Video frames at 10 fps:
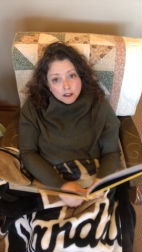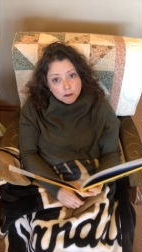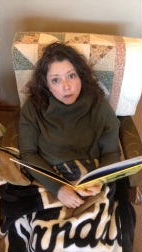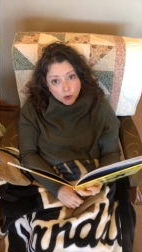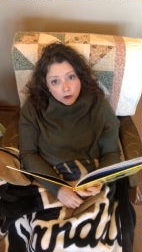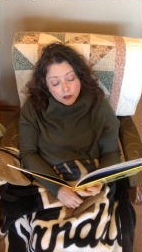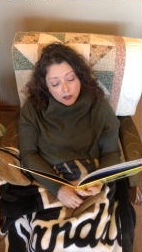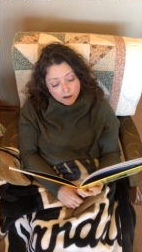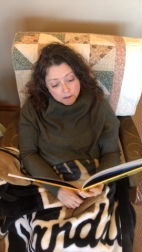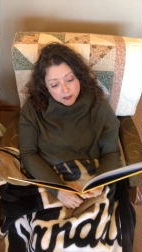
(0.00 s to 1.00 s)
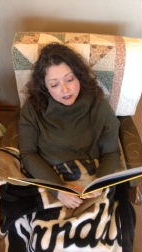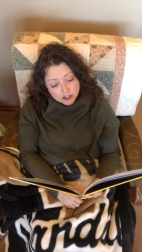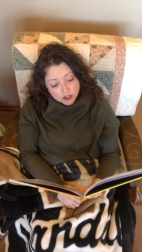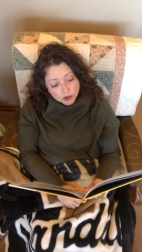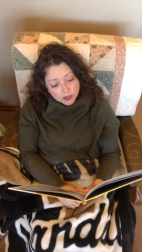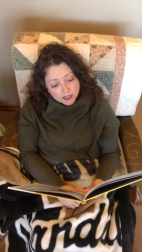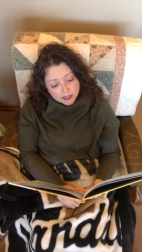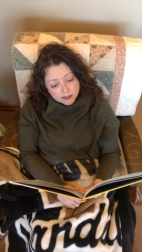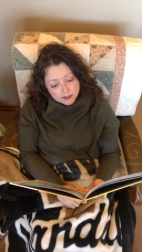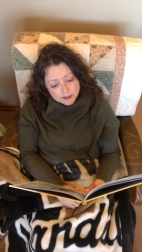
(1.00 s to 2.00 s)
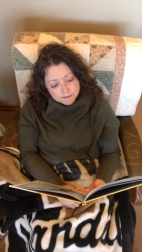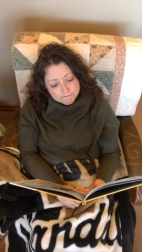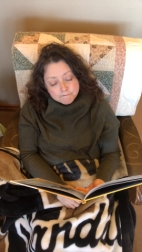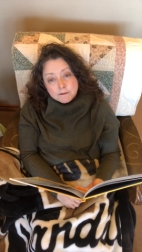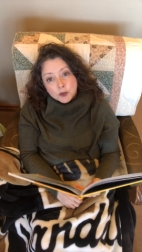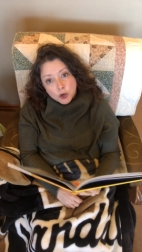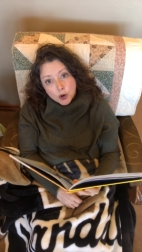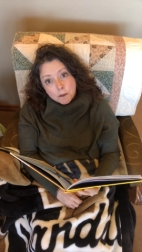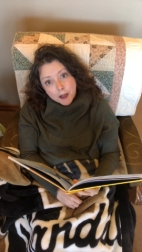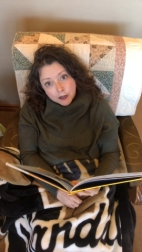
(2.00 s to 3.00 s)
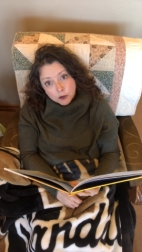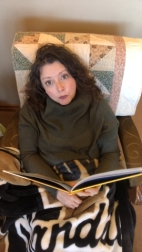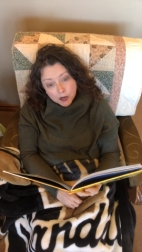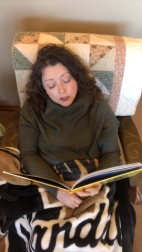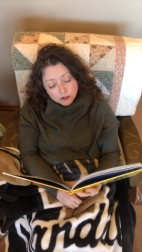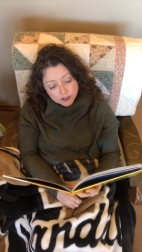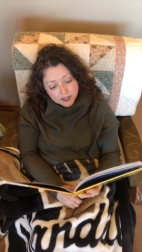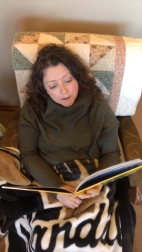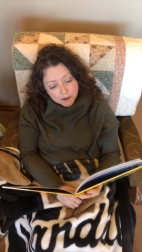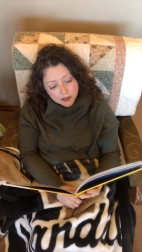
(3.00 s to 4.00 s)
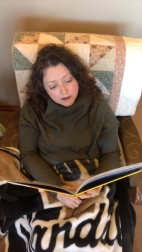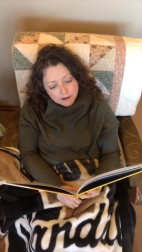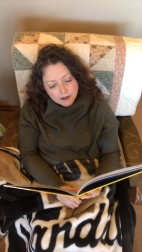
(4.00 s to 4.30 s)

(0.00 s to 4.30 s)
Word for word: The moral of Pete's story is no matter what you step in,